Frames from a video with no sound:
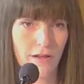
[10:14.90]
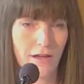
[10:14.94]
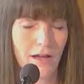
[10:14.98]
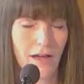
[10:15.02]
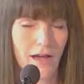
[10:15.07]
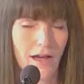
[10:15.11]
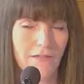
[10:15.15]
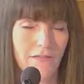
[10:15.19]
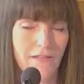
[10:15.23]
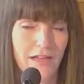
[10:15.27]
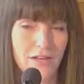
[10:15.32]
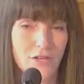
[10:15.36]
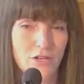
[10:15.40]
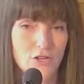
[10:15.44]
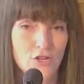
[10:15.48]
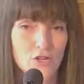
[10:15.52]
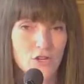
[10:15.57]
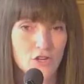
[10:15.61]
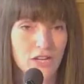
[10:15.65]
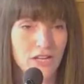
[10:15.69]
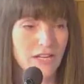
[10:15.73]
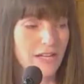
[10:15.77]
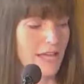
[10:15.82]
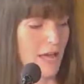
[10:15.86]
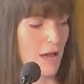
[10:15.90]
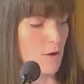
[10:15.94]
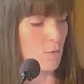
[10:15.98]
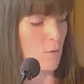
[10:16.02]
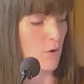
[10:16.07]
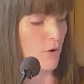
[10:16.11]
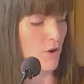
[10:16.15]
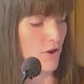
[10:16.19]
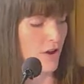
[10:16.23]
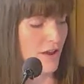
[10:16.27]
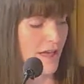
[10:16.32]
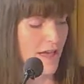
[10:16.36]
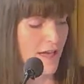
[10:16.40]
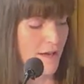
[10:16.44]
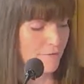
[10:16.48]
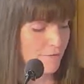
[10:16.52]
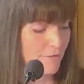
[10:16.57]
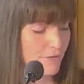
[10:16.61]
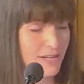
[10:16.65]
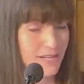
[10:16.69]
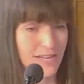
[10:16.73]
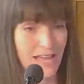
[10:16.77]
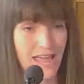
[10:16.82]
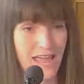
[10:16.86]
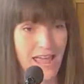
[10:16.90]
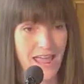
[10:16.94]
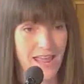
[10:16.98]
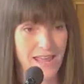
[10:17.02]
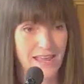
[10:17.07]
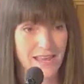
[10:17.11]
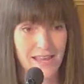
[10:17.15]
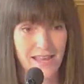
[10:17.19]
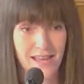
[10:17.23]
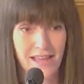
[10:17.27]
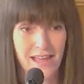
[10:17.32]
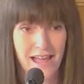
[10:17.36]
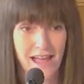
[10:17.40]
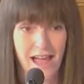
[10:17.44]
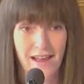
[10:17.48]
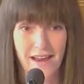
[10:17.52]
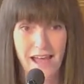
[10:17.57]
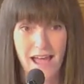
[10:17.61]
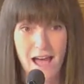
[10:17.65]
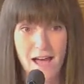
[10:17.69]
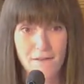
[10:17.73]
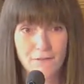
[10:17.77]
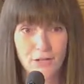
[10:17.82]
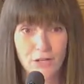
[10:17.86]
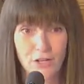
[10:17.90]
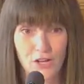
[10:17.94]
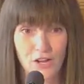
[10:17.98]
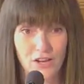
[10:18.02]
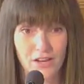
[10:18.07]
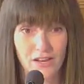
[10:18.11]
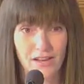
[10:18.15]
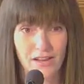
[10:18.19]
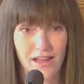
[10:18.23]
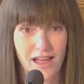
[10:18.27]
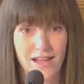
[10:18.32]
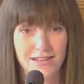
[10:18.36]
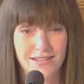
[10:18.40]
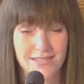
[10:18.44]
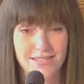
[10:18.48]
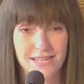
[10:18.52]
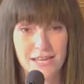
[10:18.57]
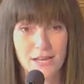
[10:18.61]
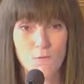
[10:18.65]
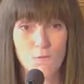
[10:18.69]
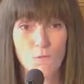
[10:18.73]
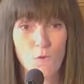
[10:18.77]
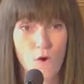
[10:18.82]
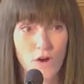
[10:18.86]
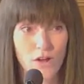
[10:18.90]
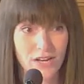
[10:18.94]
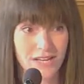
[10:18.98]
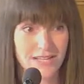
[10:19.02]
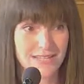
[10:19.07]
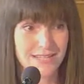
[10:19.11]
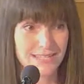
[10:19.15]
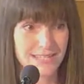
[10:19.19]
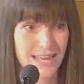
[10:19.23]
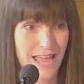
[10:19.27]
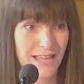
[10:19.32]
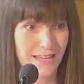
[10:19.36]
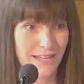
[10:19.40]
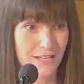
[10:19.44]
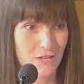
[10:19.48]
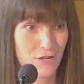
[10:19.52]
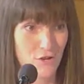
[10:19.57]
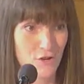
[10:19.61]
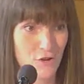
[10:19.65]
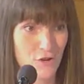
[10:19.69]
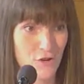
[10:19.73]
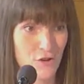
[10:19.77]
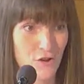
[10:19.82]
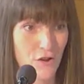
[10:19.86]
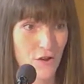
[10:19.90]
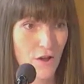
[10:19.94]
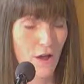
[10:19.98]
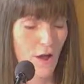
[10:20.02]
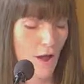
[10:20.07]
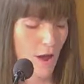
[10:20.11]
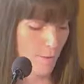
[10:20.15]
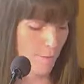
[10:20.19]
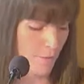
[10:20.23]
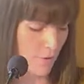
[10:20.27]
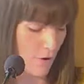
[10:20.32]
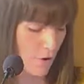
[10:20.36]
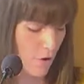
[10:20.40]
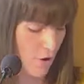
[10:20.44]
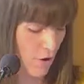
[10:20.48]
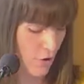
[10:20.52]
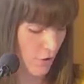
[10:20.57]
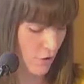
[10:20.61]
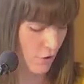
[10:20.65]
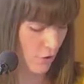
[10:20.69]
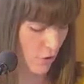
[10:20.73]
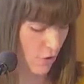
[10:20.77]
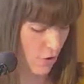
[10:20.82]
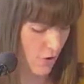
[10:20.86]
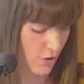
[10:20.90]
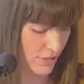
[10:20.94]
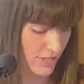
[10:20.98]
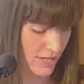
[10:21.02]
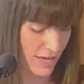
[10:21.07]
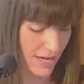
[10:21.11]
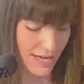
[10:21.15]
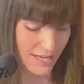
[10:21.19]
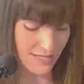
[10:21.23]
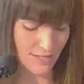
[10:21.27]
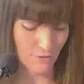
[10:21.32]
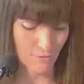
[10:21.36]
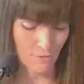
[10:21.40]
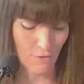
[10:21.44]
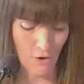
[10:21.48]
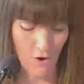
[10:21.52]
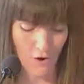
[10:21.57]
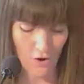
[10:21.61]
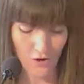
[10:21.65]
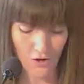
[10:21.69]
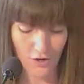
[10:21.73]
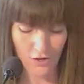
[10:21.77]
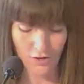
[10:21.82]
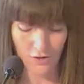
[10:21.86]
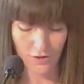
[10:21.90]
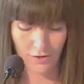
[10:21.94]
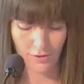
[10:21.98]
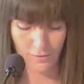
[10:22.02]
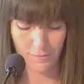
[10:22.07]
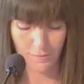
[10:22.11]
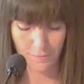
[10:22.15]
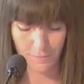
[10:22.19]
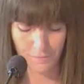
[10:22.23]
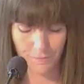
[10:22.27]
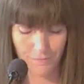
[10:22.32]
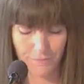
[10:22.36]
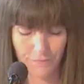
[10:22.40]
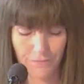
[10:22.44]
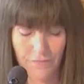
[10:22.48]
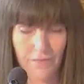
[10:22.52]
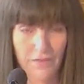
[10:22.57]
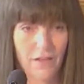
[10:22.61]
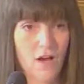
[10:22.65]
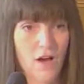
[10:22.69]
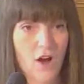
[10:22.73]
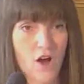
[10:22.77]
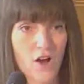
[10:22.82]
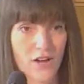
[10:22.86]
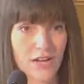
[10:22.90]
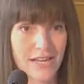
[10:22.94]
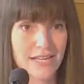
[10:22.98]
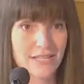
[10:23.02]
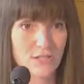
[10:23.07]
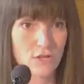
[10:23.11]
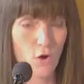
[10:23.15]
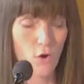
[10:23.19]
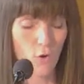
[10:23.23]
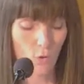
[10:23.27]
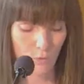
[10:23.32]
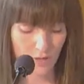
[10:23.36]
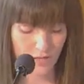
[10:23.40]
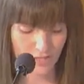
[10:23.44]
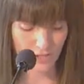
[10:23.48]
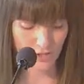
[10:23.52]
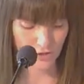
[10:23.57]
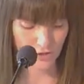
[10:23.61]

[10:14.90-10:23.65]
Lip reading: And then you can get one out every day and have a look and see what it's telling you about how God is a rock, how he's always